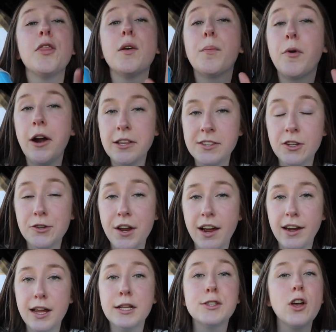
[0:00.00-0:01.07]
The pretzel
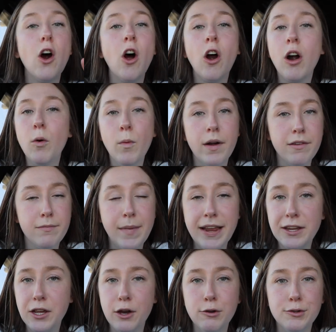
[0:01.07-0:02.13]
nuggets are one of
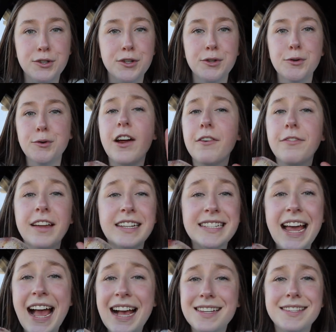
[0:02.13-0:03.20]
my go-to. They're
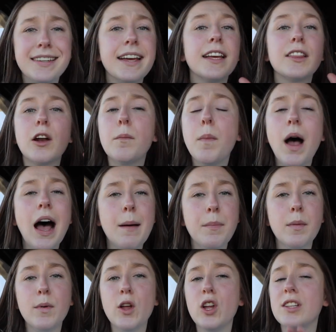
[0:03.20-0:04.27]
fantastic. They're
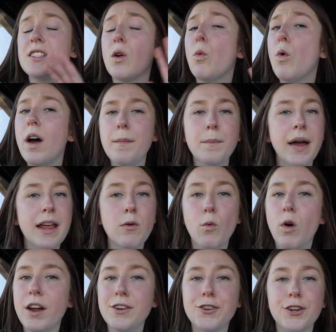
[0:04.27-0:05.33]
poppable. It's a one-bite
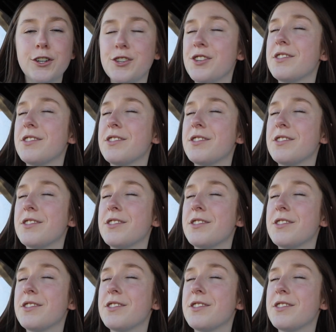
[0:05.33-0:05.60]
wonder.